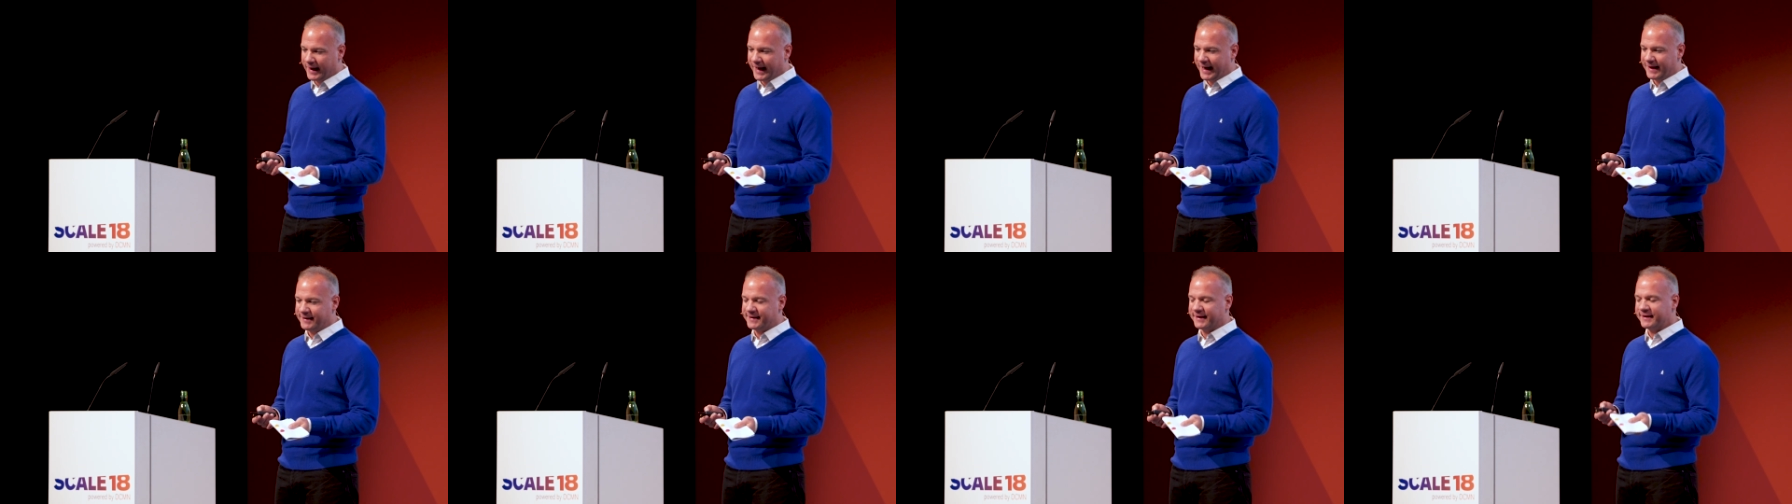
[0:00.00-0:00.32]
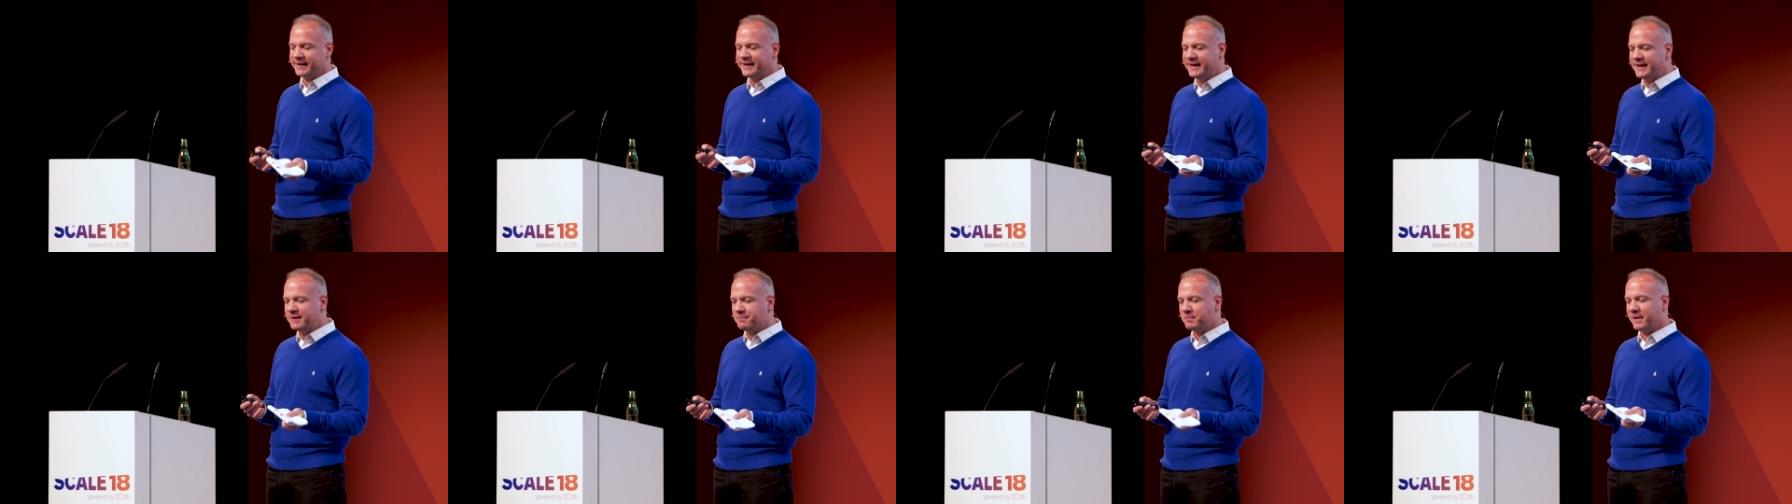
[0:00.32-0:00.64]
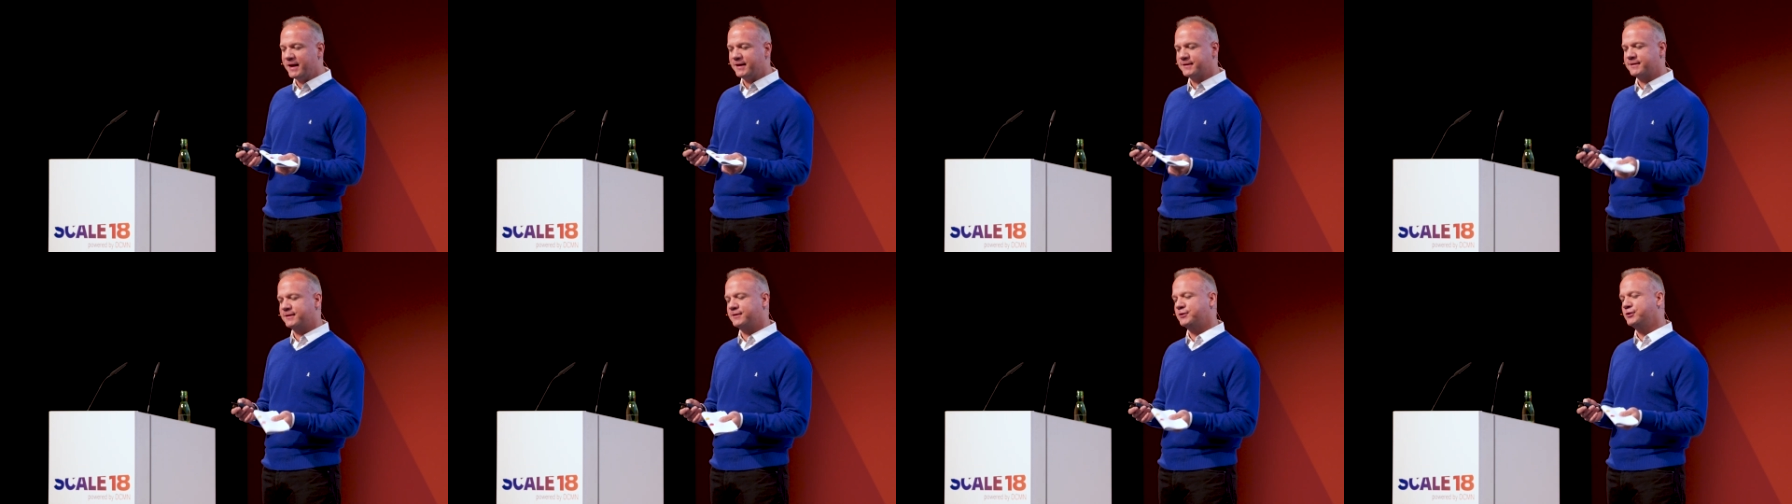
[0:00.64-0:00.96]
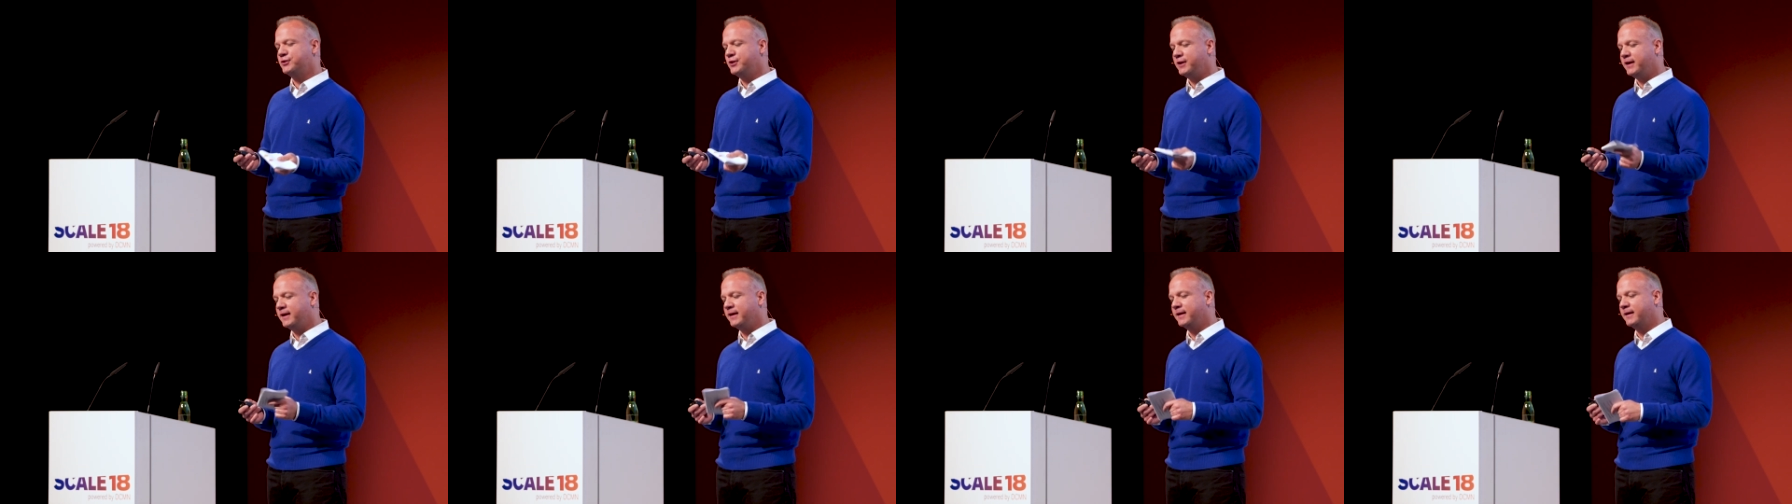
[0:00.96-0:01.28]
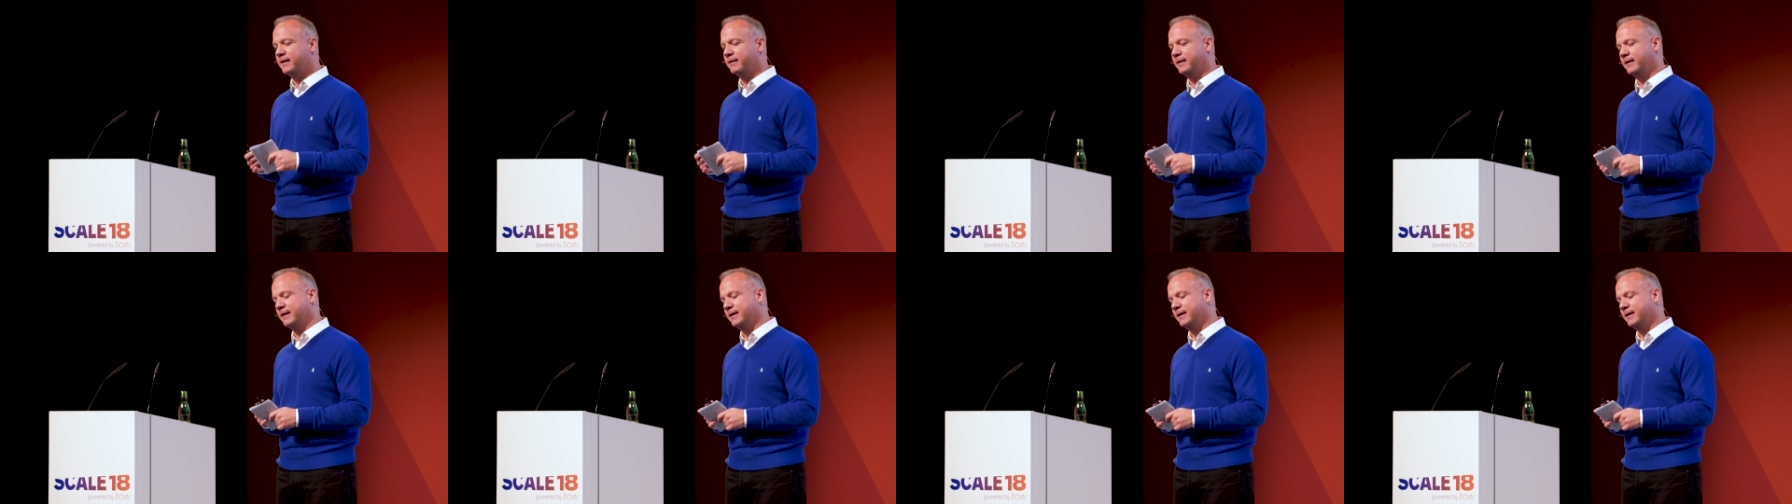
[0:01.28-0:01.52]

And the key message here